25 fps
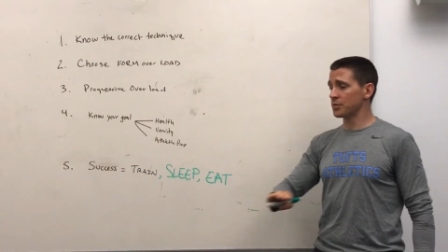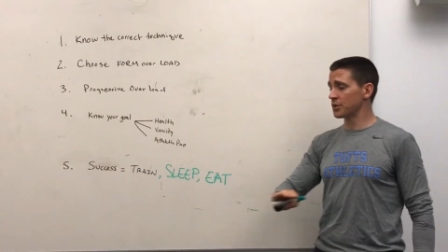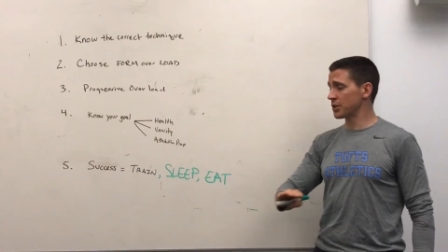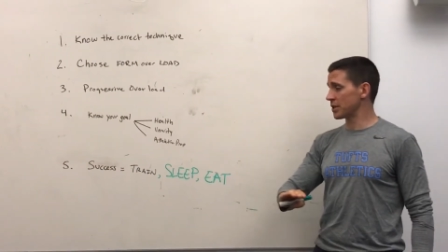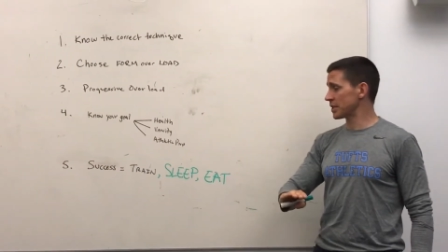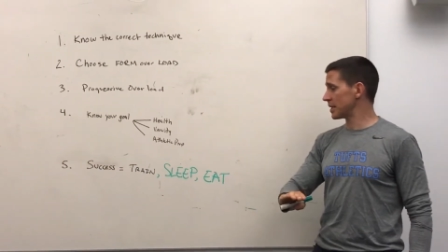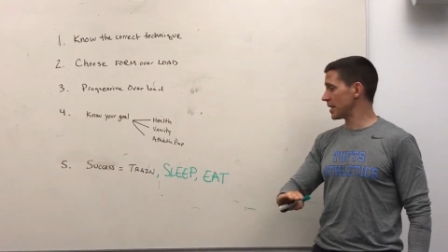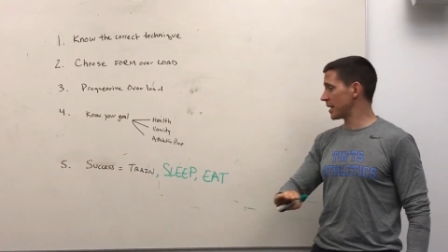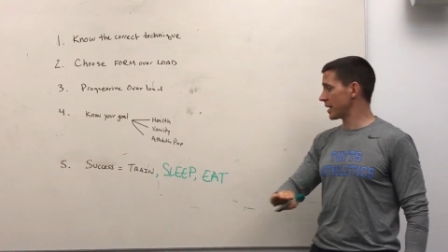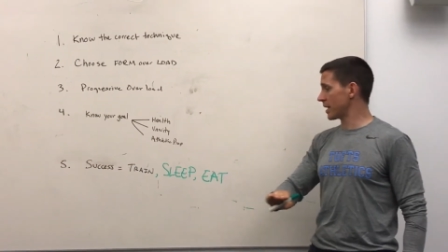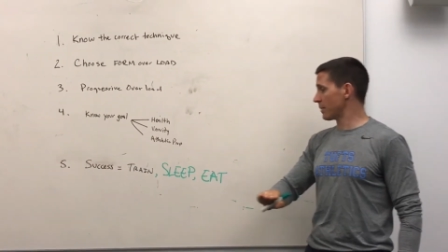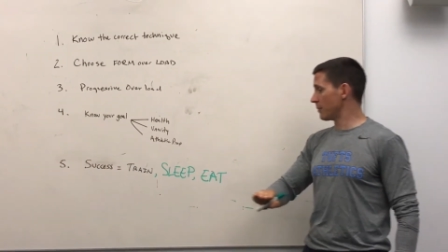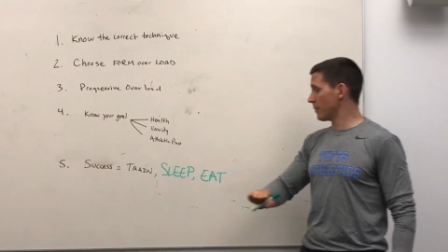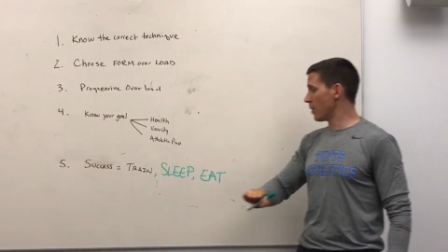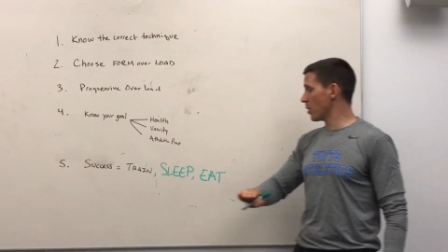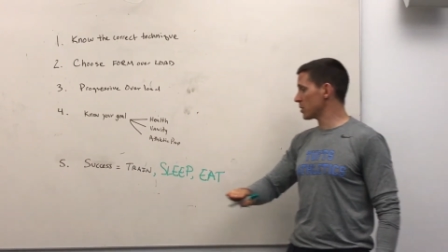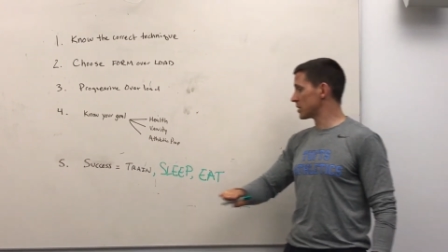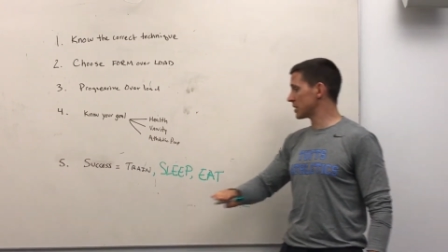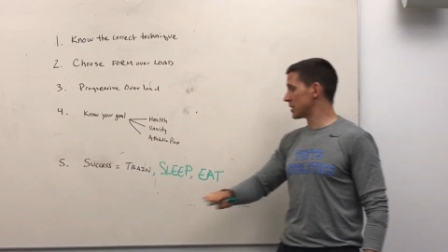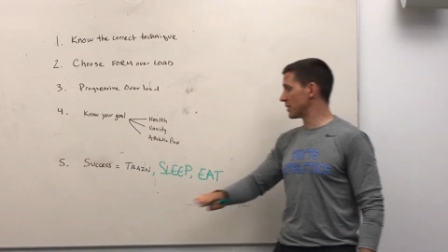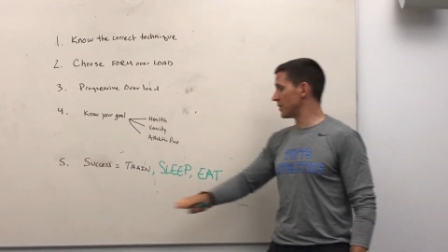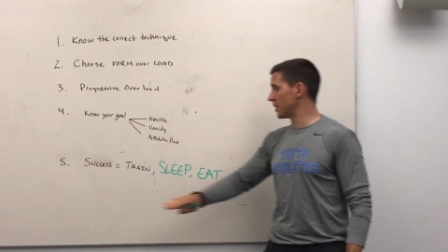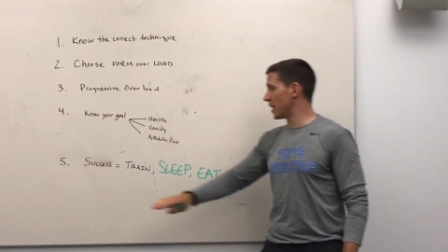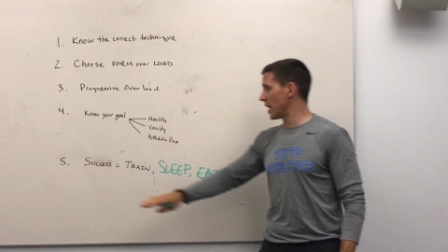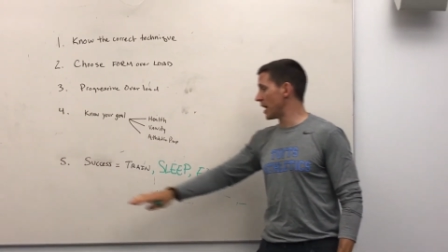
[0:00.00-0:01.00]
just like in
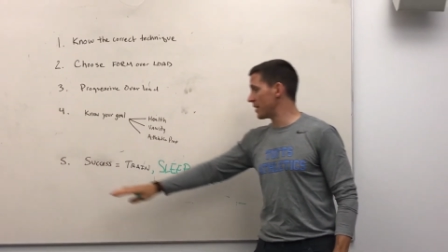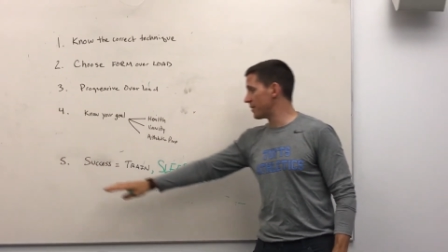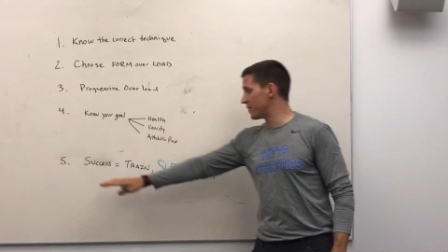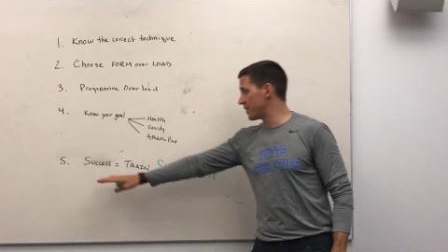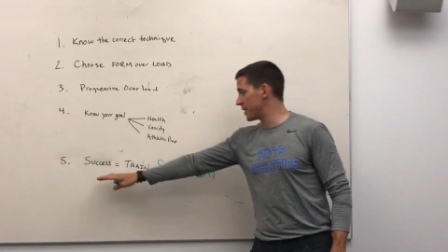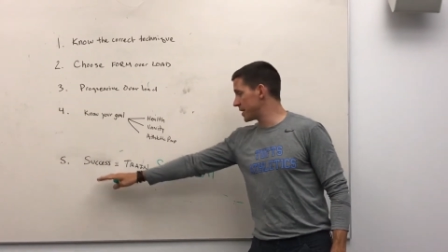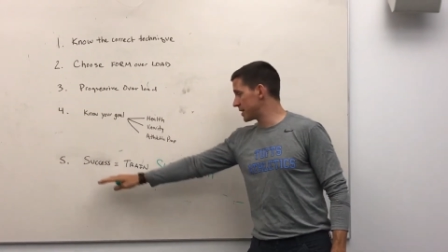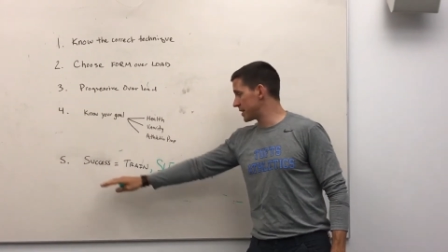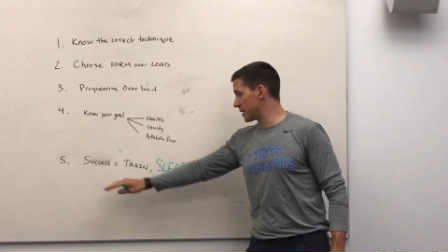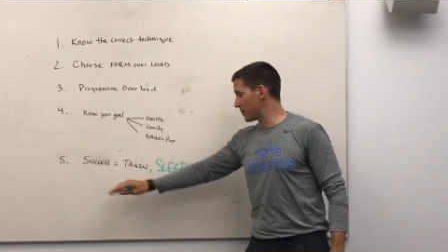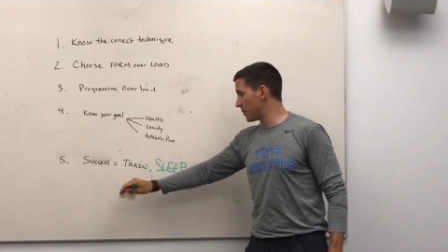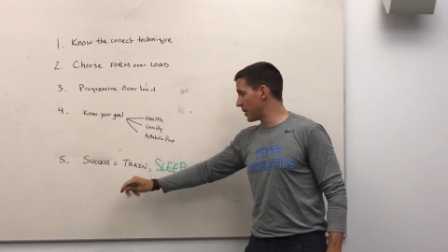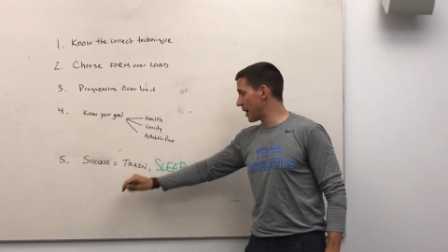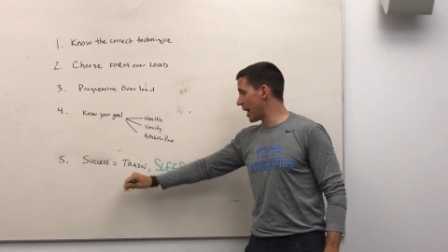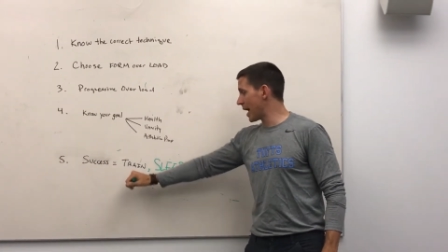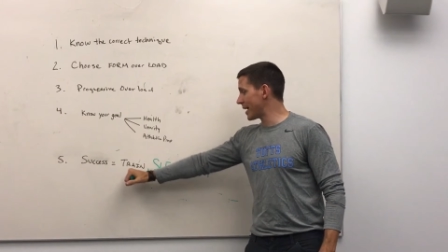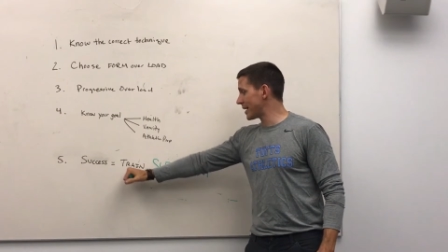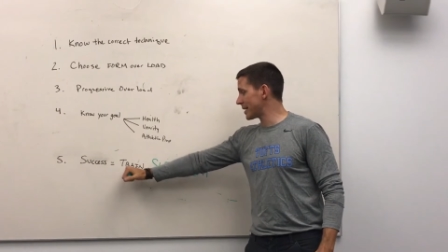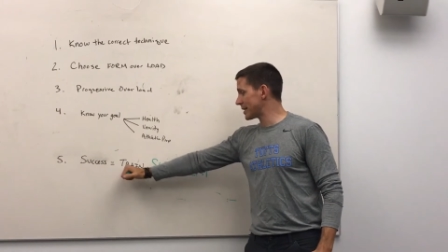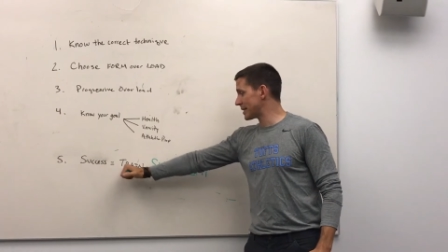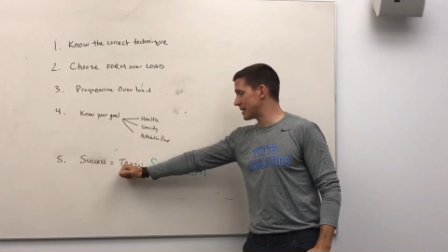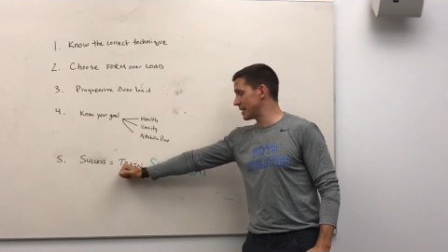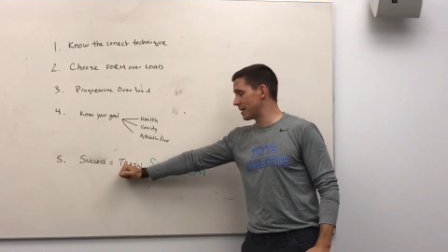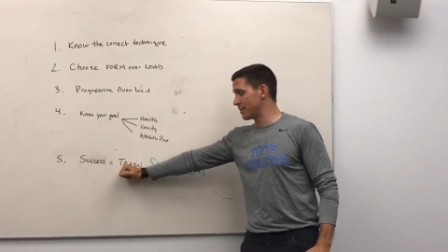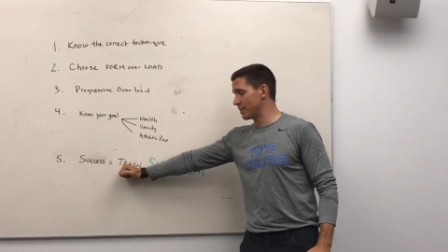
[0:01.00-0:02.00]
most of life, is apply
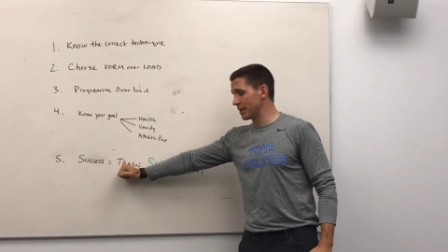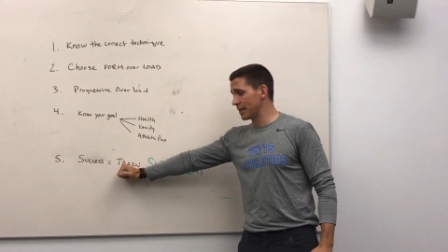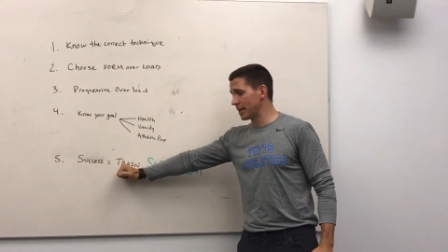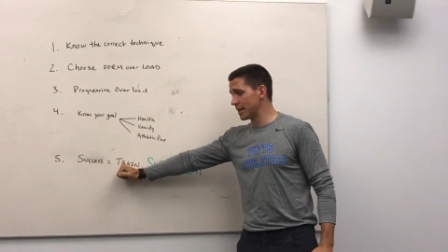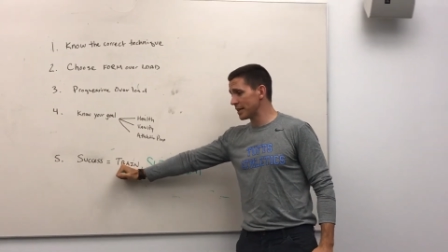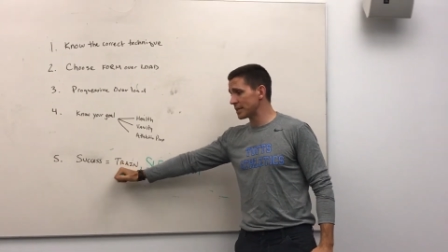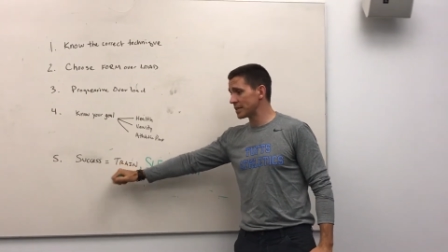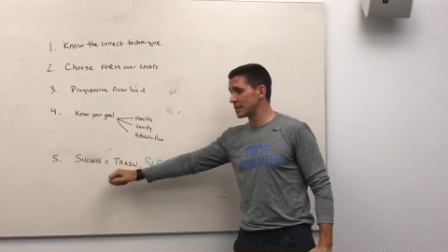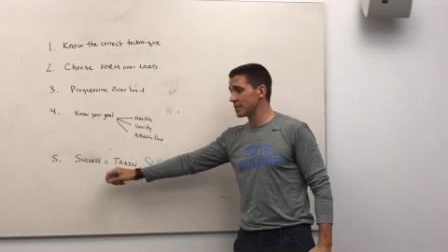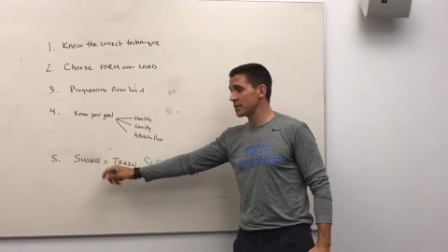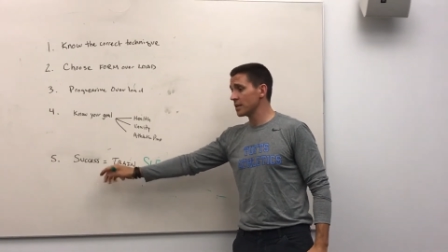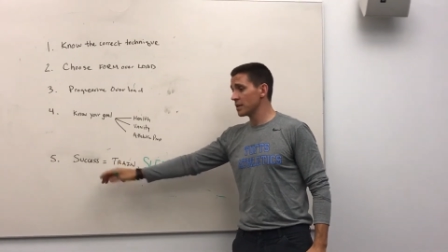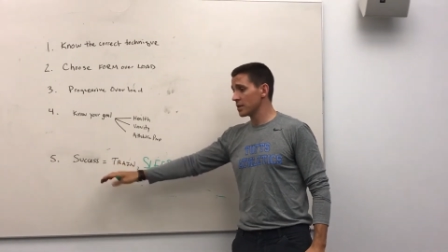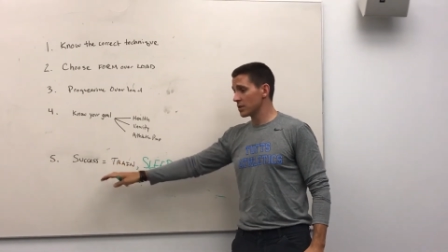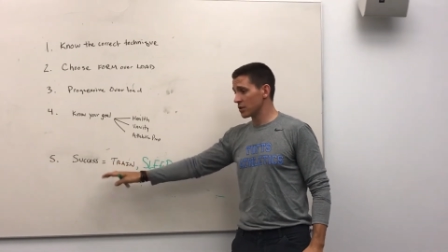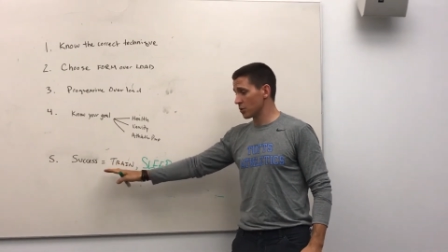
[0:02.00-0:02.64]
a stimulus,